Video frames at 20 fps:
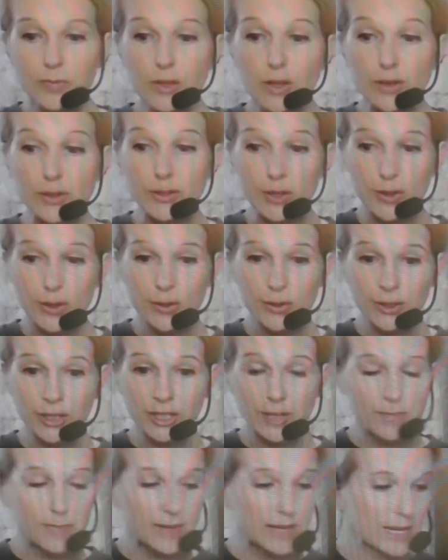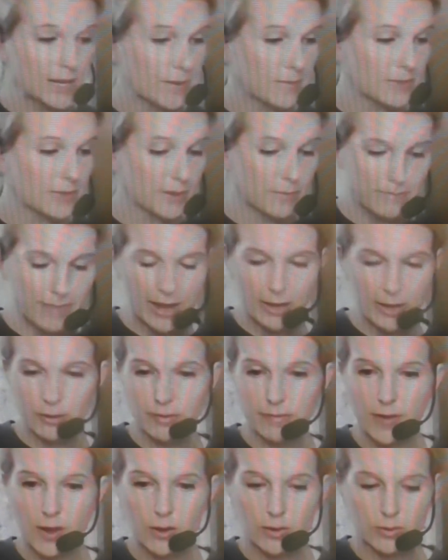So those are going to be the
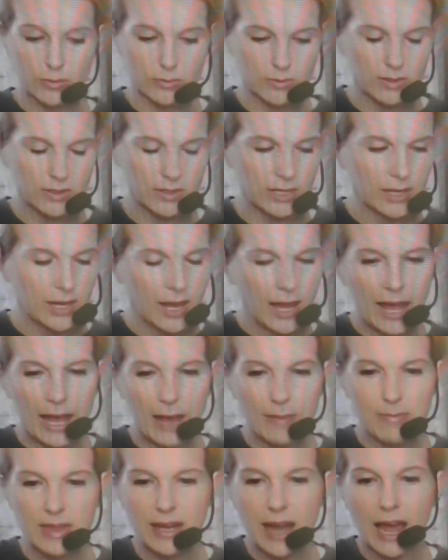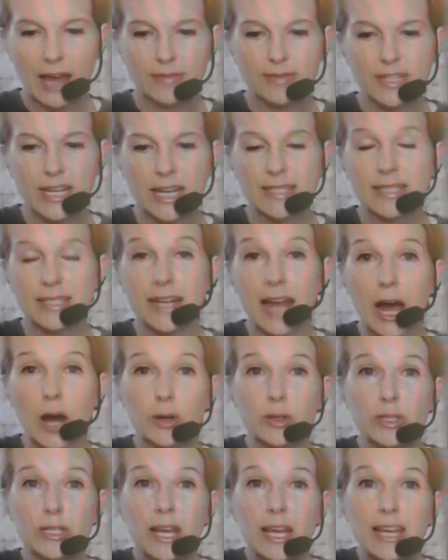microphones that I've tested
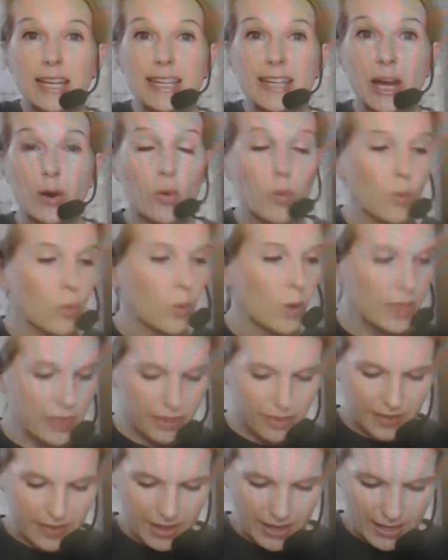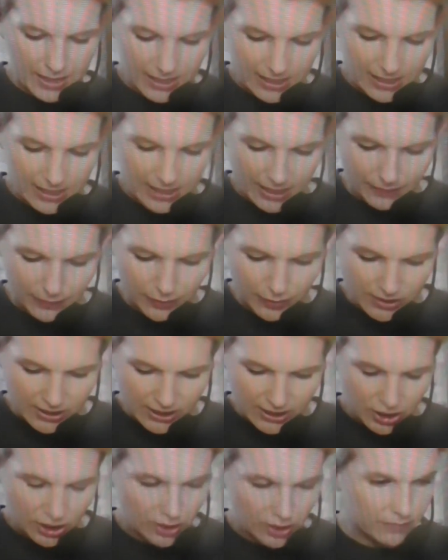out. Now, one thing, if you're
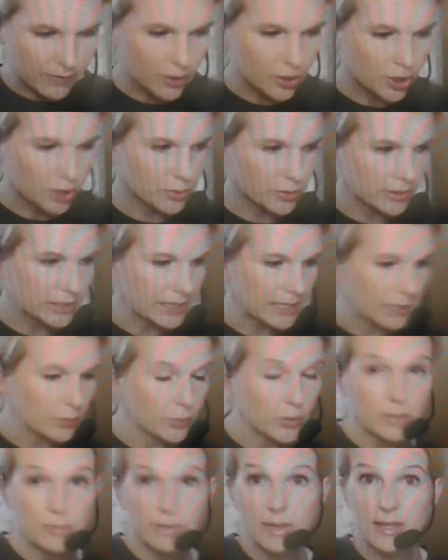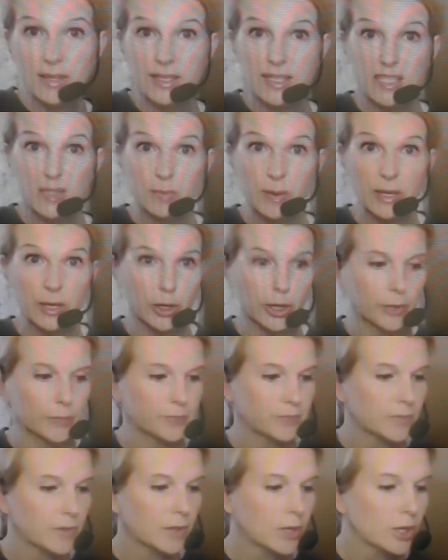teaching virtually, would be the
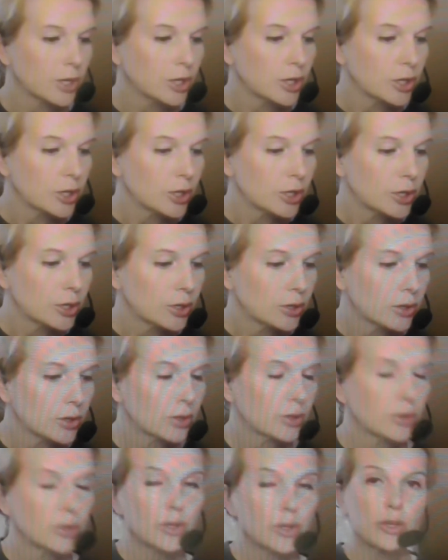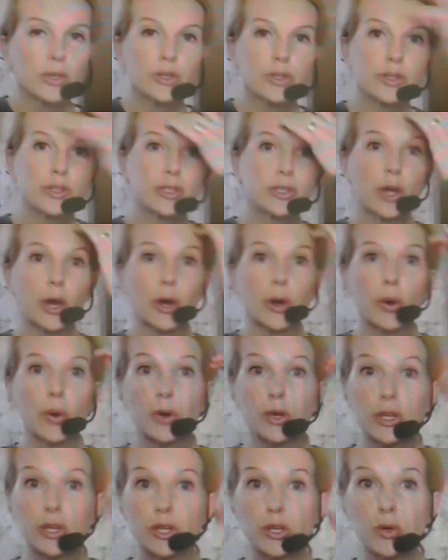speaker.
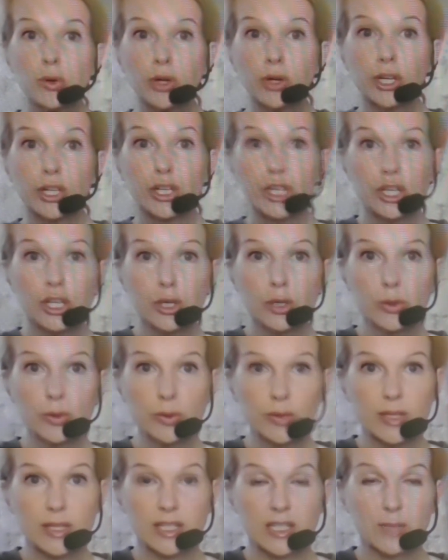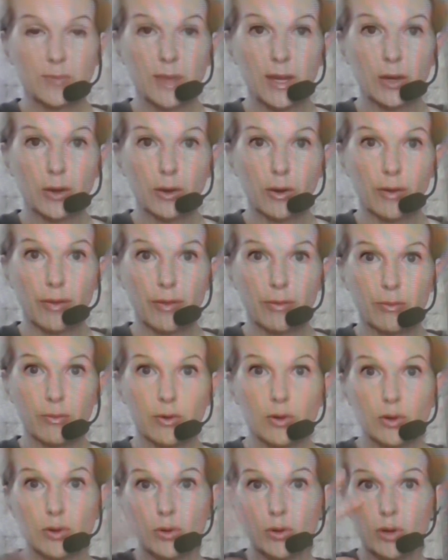So you could use the speaker
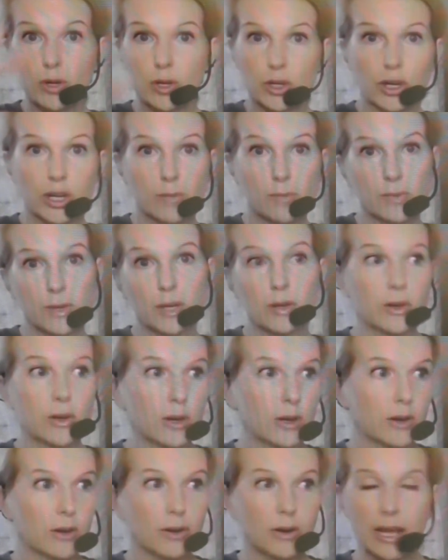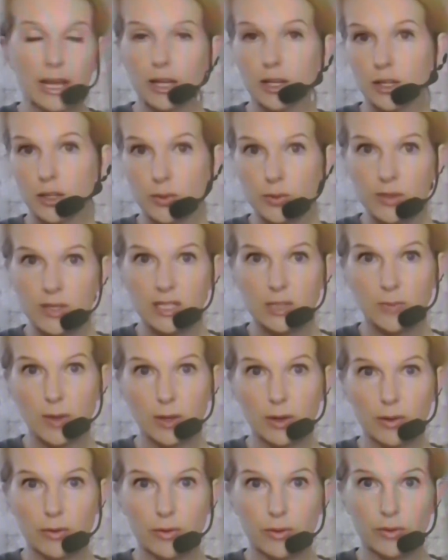through your computer, or I could use the
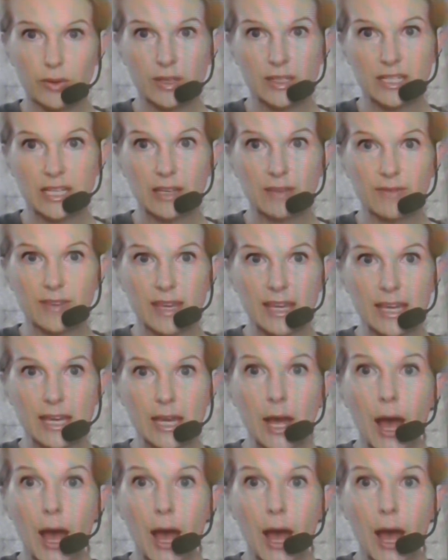speaker through the TV,